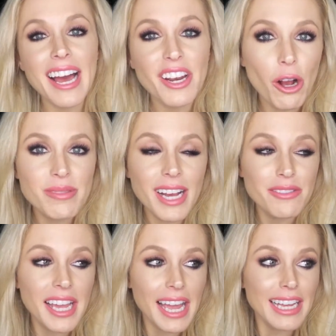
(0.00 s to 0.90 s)
at
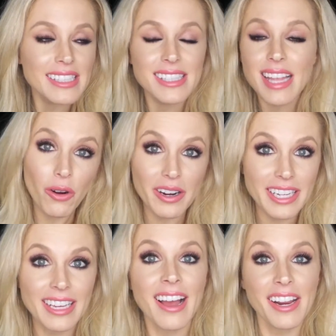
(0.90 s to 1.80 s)
hometown dates.
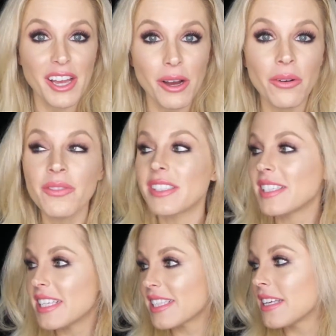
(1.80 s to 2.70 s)
Already, I know. The
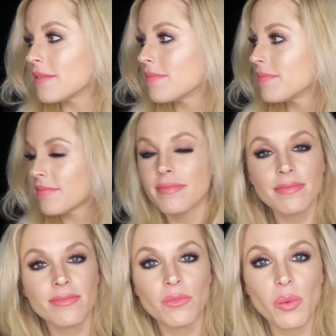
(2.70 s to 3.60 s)
season
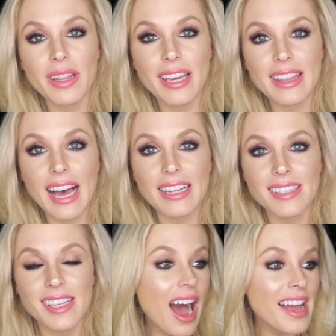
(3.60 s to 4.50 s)
went like
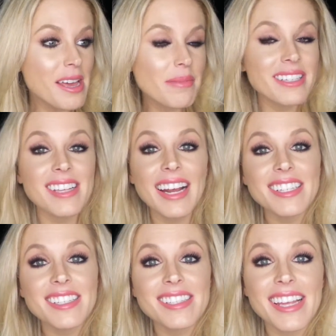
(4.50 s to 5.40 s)
that. I am
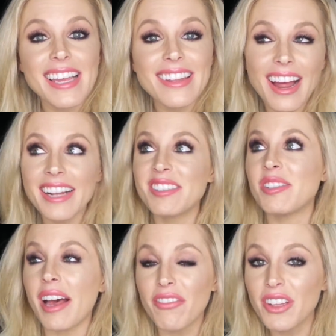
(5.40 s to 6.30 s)
excited to say that I
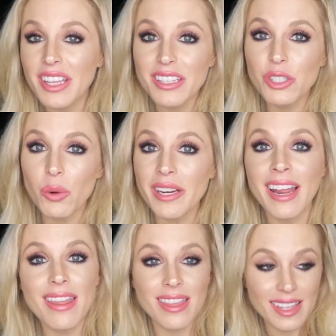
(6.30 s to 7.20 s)
definitely enjoyed
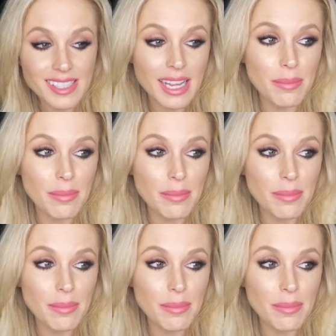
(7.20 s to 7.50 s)
this